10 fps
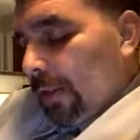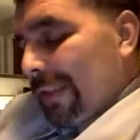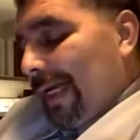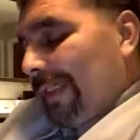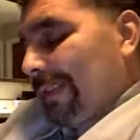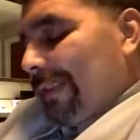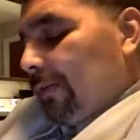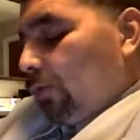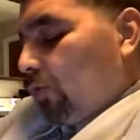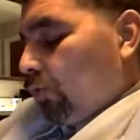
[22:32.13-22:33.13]
Ty
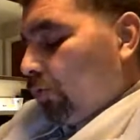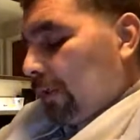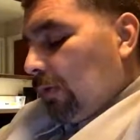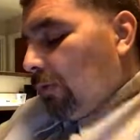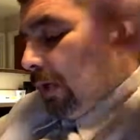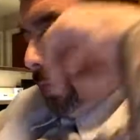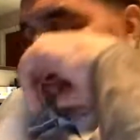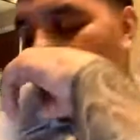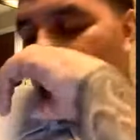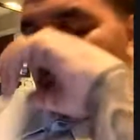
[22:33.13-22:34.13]
602 said, what
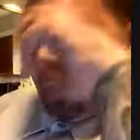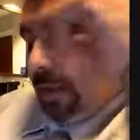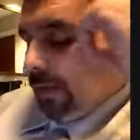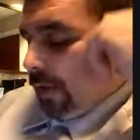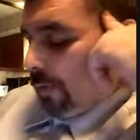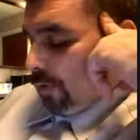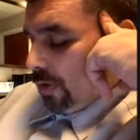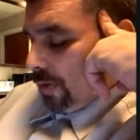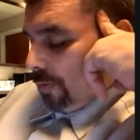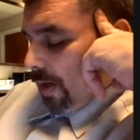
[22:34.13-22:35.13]
up, Damien? Timo
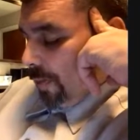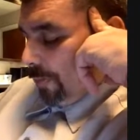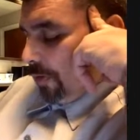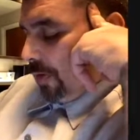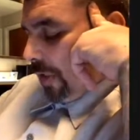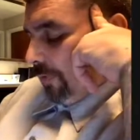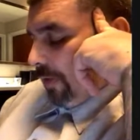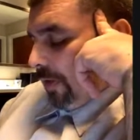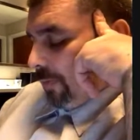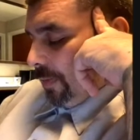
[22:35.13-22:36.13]
said, Mom, you're
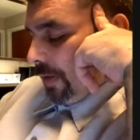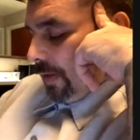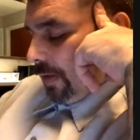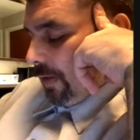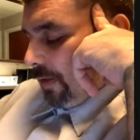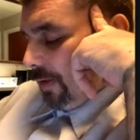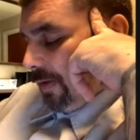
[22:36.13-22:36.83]
leaving him again.